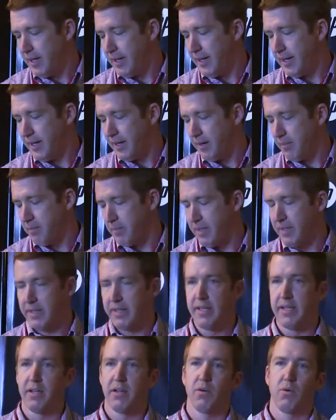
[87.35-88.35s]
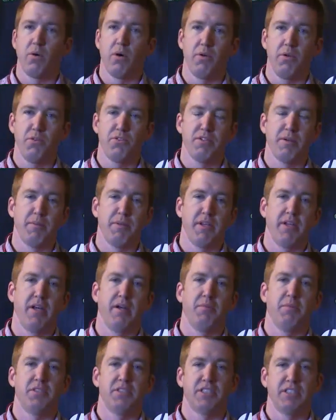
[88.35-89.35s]
Um, and then quote you some of the
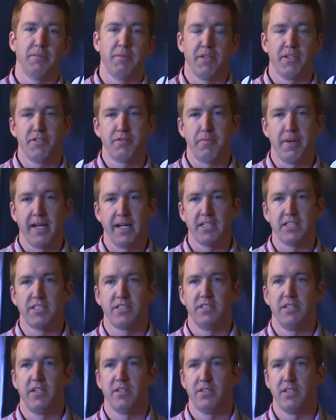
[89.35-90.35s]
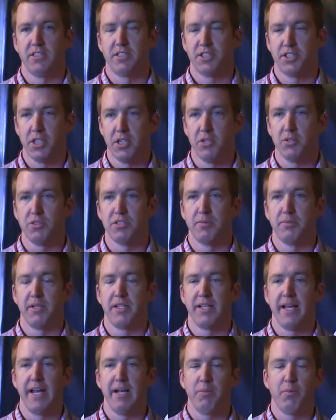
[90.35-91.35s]
numbers, some of the specs, you know, to show some of
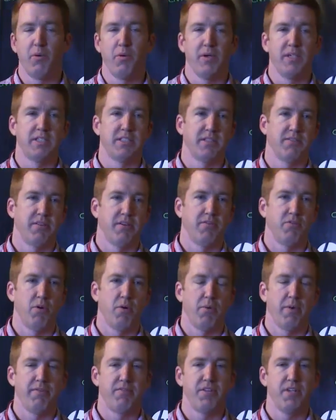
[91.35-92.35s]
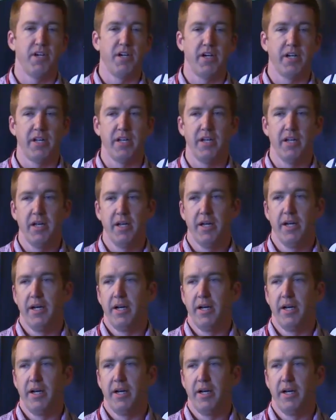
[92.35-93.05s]
the data points of, of what we've done.